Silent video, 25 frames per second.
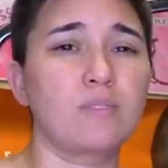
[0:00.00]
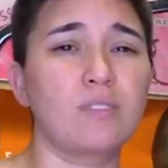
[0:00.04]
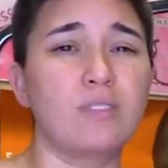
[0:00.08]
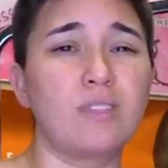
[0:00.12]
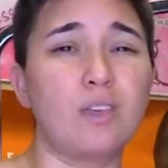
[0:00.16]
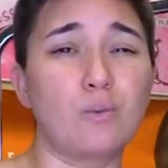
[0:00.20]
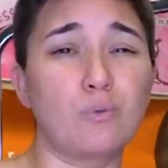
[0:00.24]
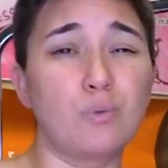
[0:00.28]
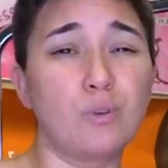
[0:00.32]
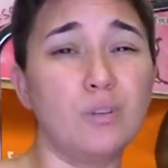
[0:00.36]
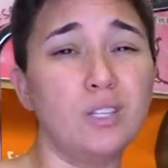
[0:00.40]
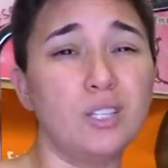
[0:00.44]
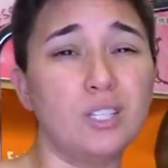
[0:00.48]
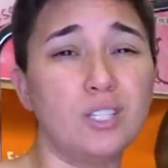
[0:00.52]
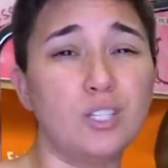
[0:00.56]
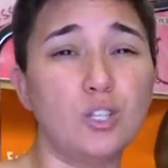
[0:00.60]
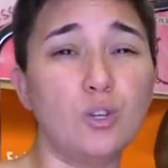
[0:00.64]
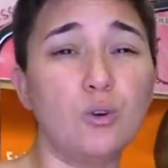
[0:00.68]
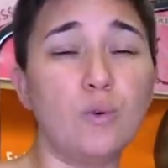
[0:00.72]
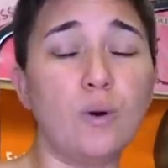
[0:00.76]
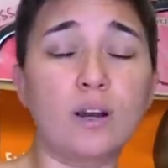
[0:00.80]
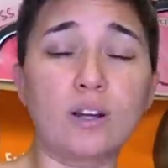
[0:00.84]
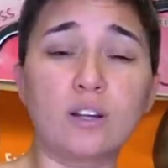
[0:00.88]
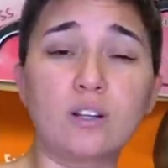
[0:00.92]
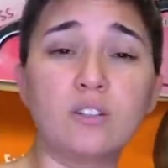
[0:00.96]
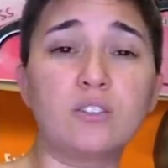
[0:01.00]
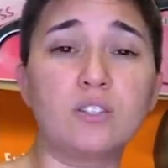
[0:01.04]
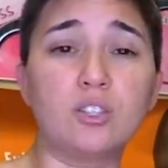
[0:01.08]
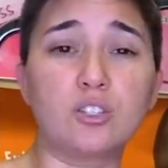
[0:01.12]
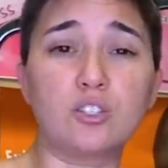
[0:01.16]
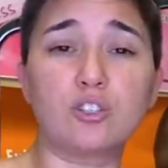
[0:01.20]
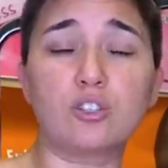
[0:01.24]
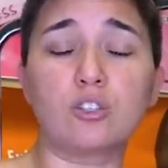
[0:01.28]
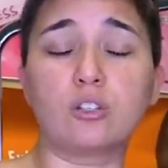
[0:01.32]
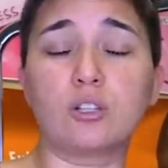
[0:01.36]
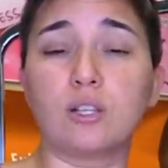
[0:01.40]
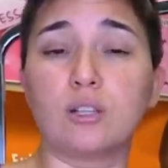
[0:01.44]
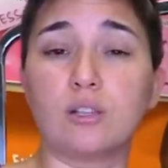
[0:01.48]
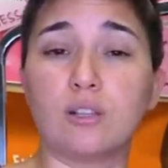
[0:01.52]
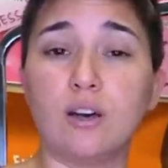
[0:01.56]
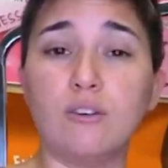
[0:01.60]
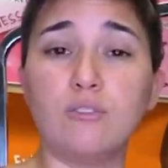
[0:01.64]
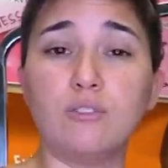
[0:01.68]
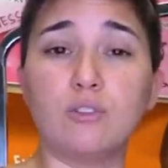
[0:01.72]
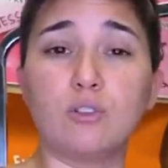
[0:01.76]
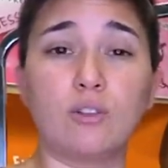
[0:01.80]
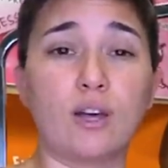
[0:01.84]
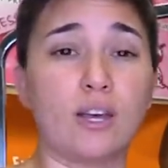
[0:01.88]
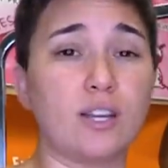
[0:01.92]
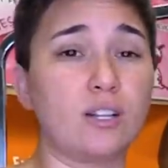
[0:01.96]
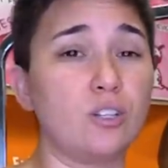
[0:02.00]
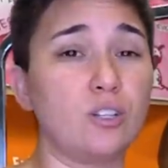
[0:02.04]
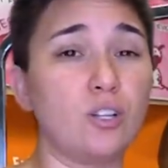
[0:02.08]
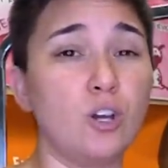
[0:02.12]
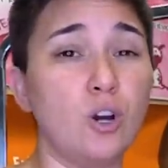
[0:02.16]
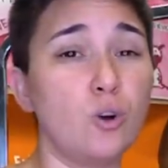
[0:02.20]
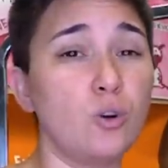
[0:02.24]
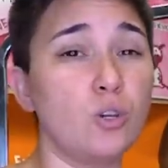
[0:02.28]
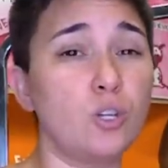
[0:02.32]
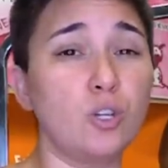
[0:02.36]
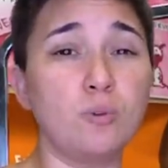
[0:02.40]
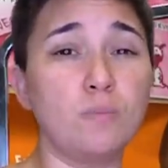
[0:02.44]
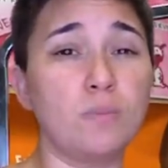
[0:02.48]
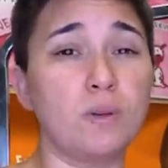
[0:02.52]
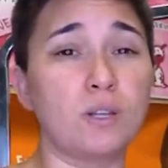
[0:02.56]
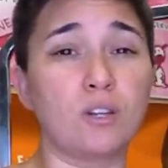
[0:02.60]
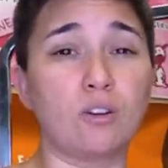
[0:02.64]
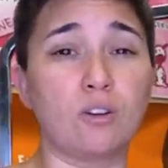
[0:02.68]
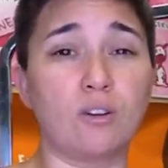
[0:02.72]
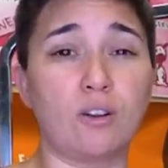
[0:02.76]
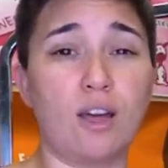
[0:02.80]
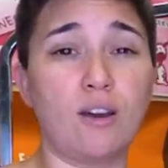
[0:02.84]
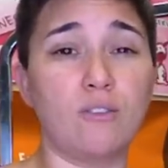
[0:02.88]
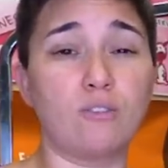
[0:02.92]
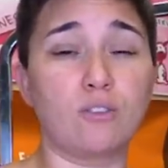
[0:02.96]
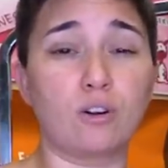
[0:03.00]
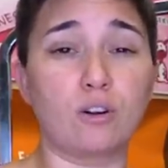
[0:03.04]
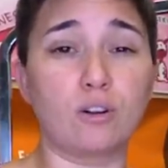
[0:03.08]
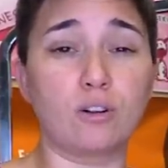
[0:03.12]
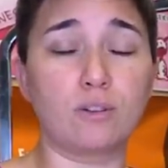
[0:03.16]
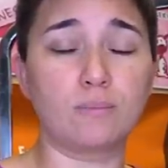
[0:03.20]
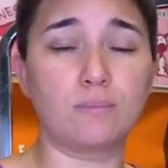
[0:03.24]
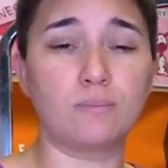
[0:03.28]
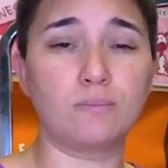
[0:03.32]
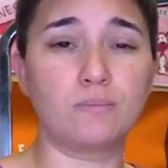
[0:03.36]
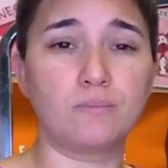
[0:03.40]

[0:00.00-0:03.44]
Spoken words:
they really do unconditionally love you like no human could ever.